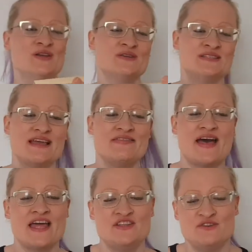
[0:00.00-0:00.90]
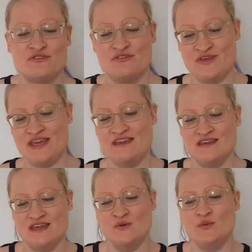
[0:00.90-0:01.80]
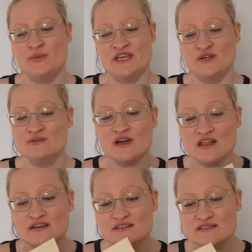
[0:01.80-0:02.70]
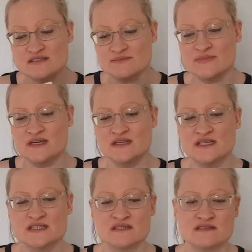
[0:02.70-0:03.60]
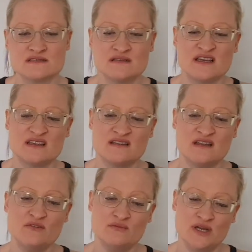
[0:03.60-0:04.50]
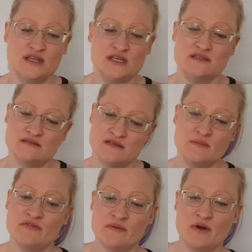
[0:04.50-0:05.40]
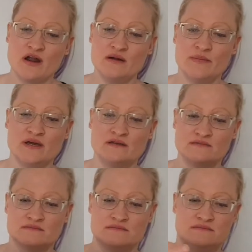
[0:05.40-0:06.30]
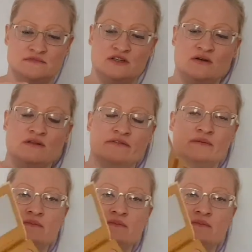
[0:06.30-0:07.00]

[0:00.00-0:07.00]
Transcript: when you say that, you think it would be nude colors, but it's like not really. Some of them are, but not all of